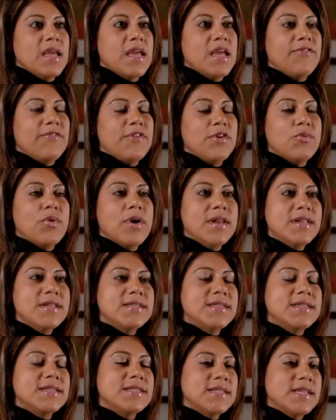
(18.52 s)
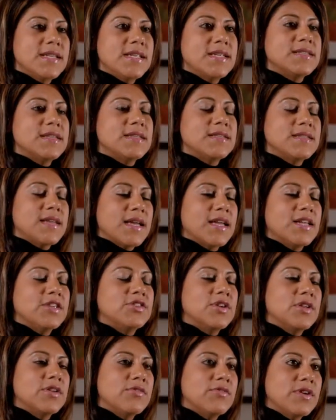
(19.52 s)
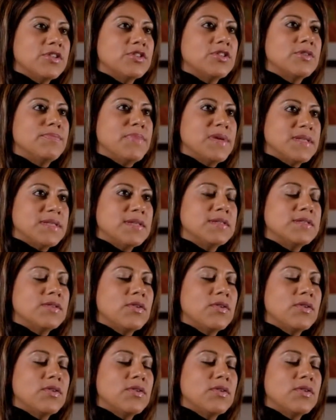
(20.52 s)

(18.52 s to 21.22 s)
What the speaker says: If you want to succeed as a second generation business